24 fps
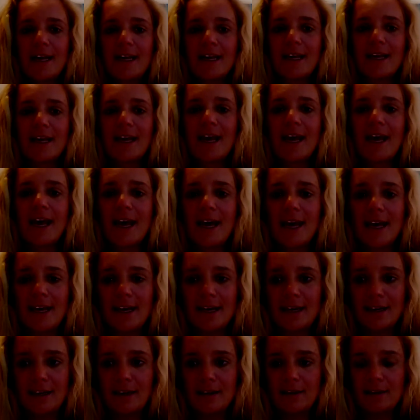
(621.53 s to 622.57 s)

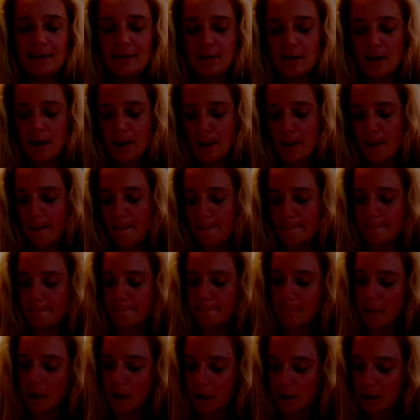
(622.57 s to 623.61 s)
K.
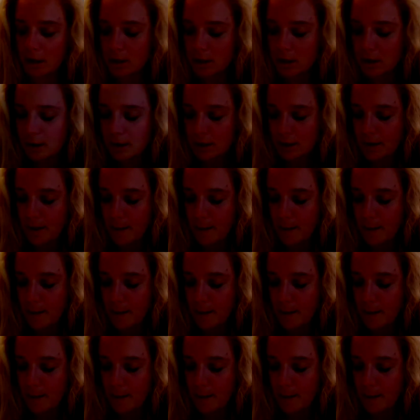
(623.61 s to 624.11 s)
Mark.